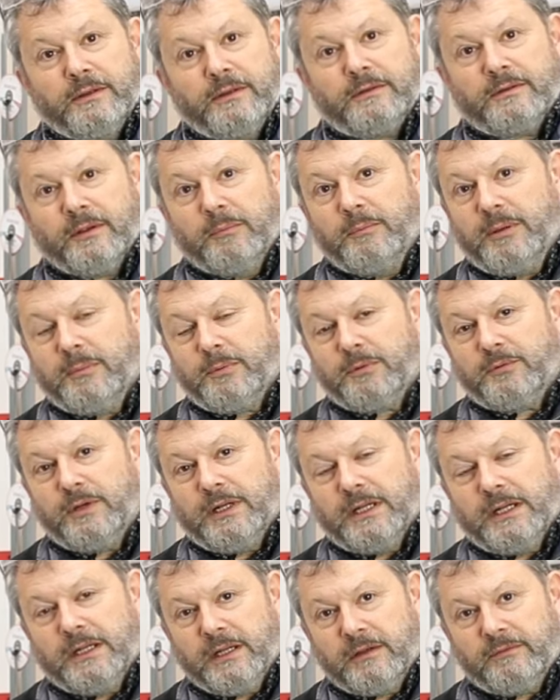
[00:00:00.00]
Some people
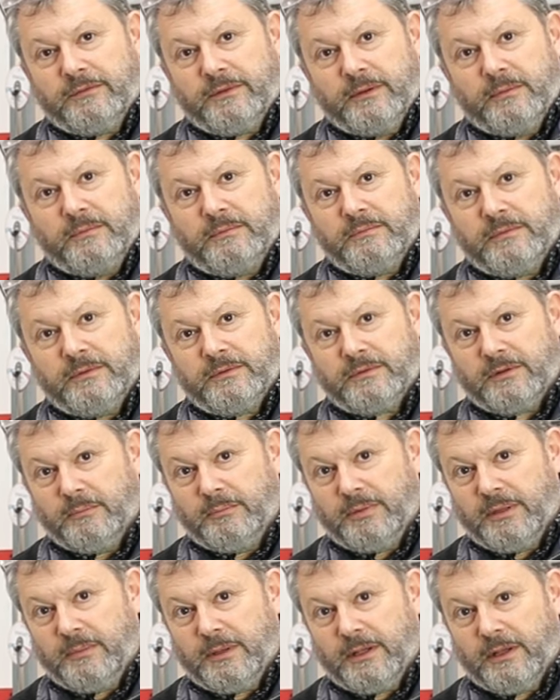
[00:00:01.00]
really love them, some
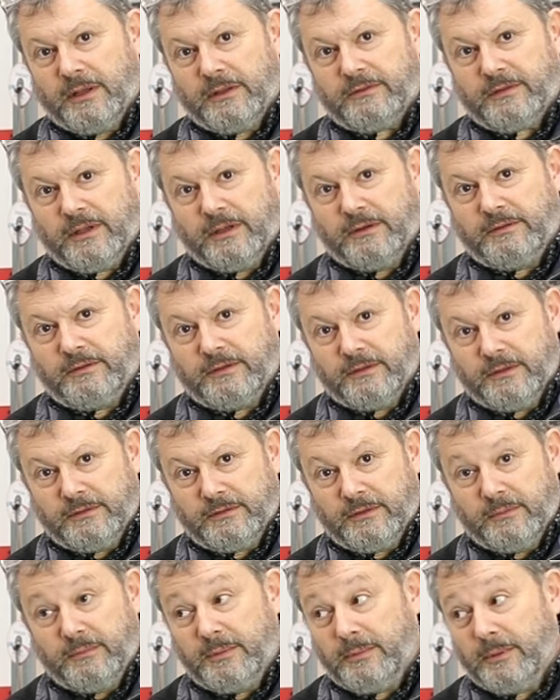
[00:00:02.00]
people aren't so sure,
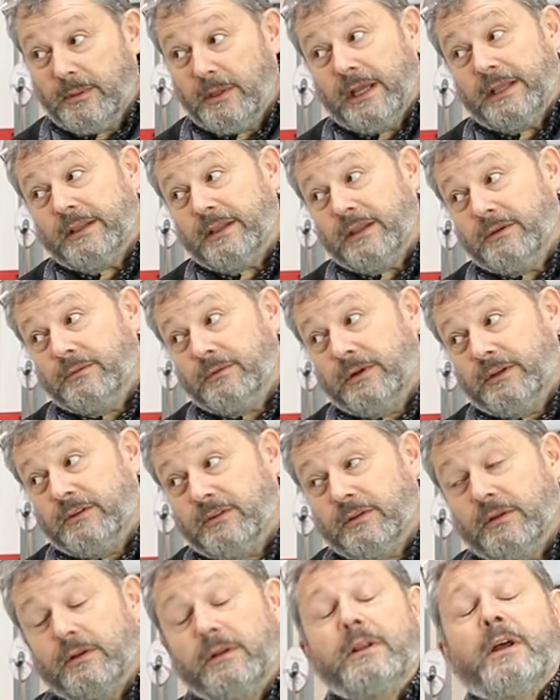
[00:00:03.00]
some people like the
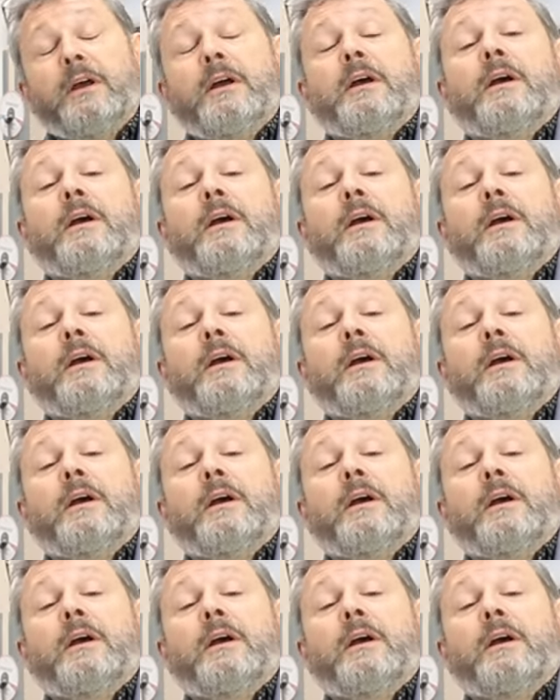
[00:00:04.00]
original